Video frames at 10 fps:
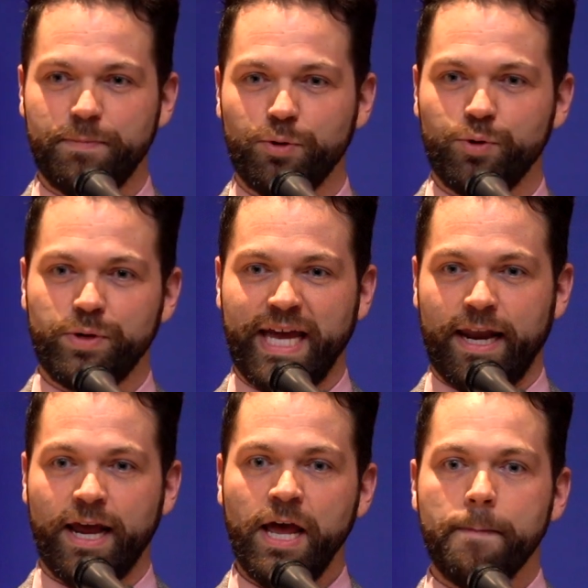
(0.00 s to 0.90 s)
people who
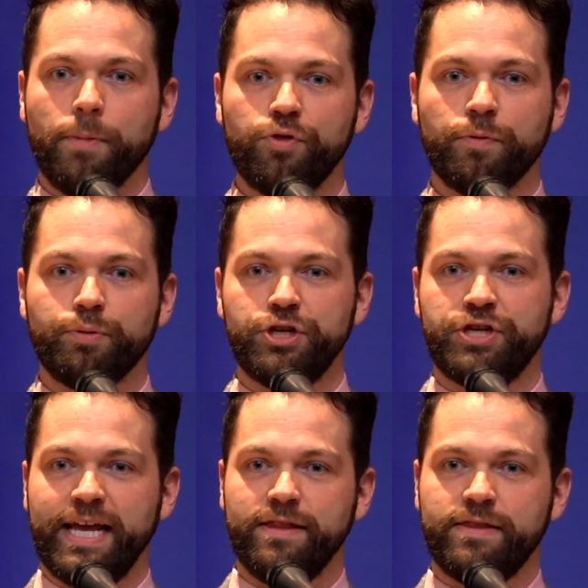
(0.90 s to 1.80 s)
can both
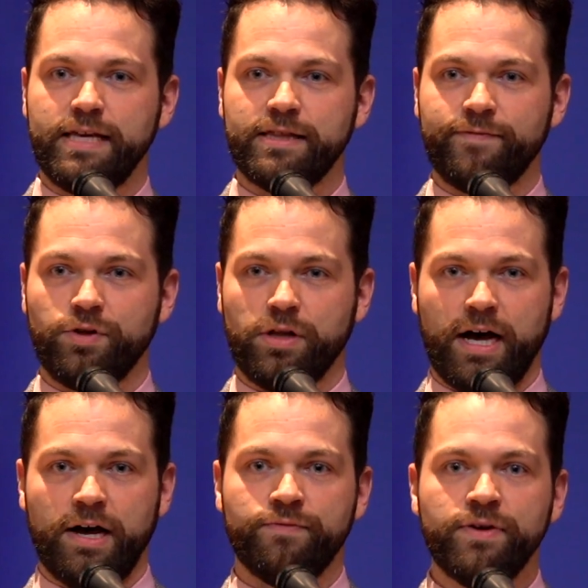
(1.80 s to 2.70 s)
appreciate the level
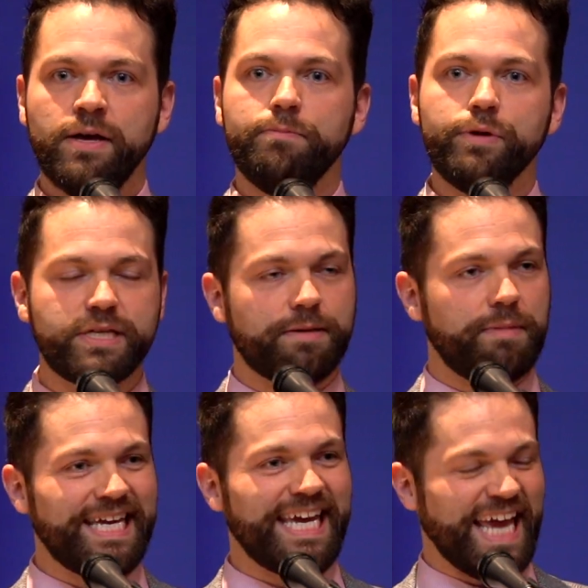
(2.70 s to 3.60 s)
of music
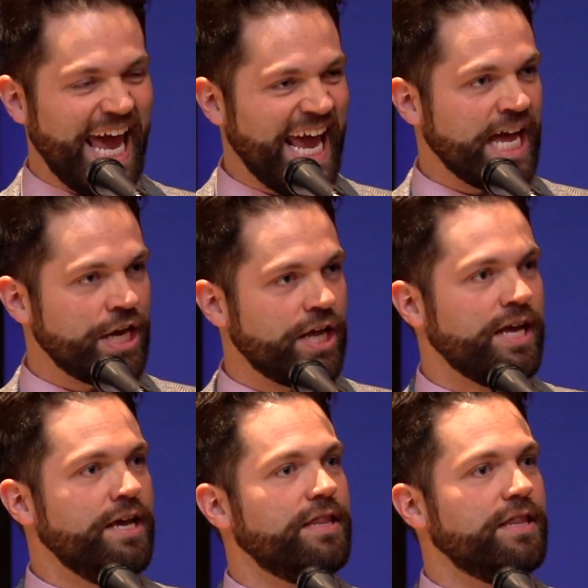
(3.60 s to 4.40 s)
making and